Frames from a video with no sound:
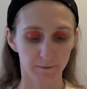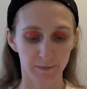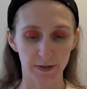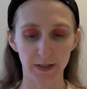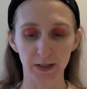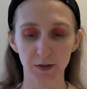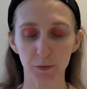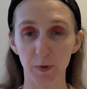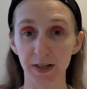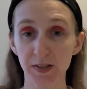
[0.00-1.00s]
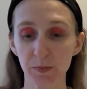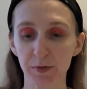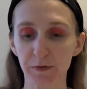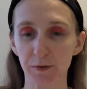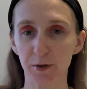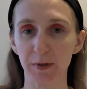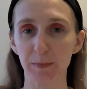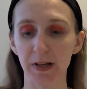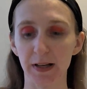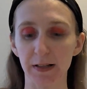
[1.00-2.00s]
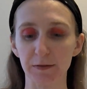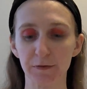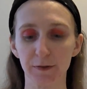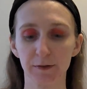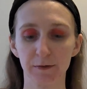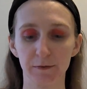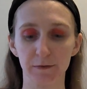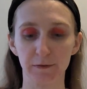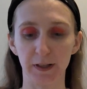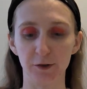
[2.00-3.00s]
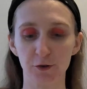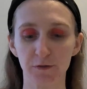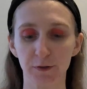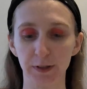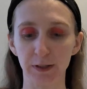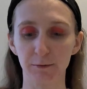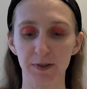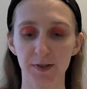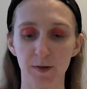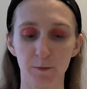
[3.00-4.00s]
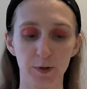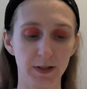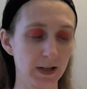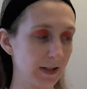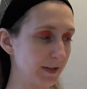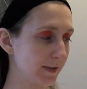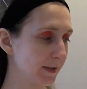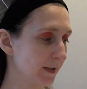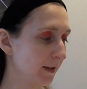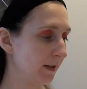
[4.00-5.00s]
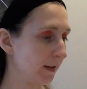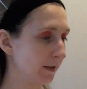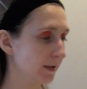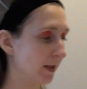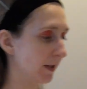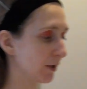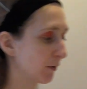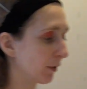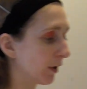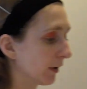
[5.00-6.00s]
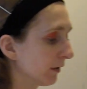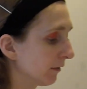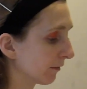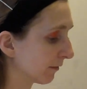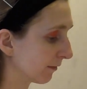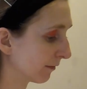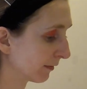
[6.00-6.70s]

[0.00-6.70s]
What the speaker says: think twice before we behave vengefully when someone has done us wrong